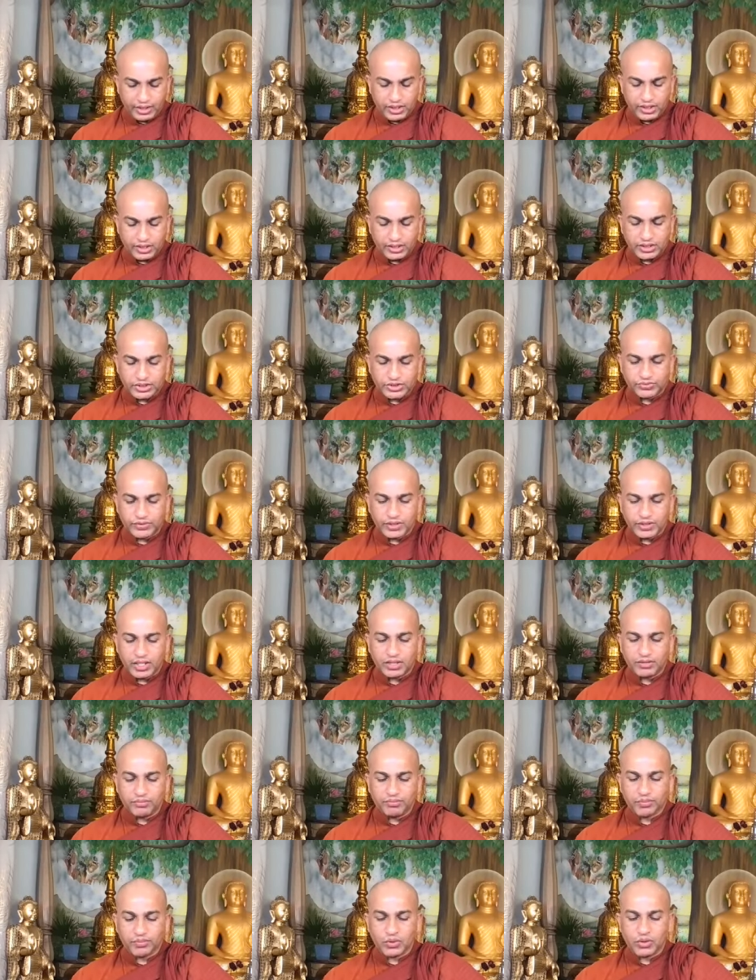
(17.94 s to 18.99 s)
it is very
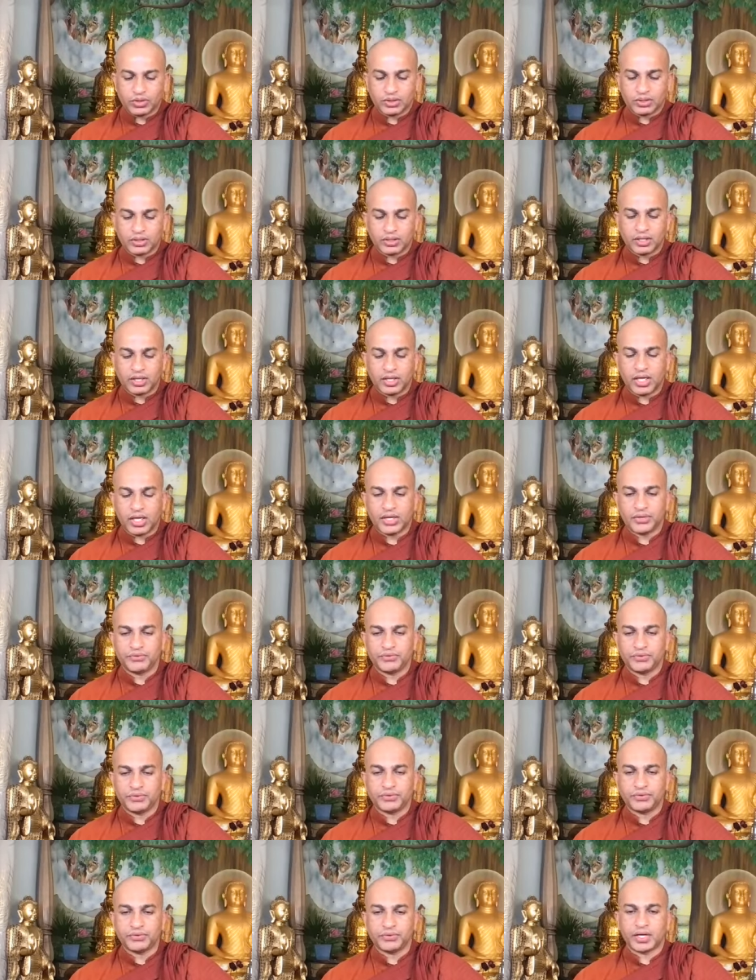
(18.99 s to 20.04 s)
important how
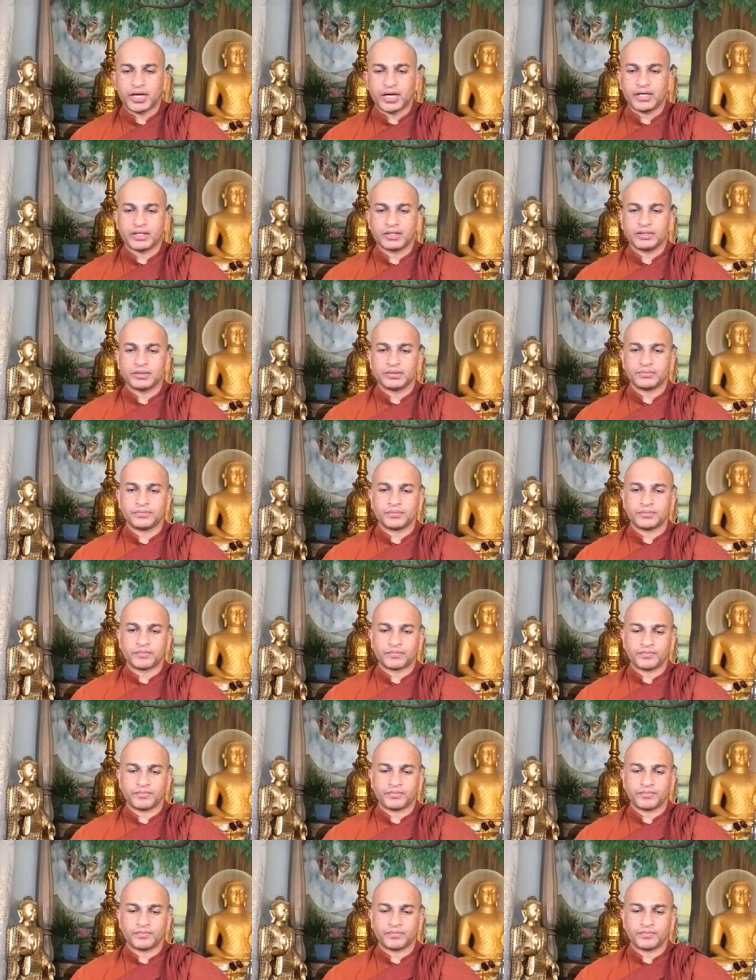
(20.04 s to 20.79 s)
you can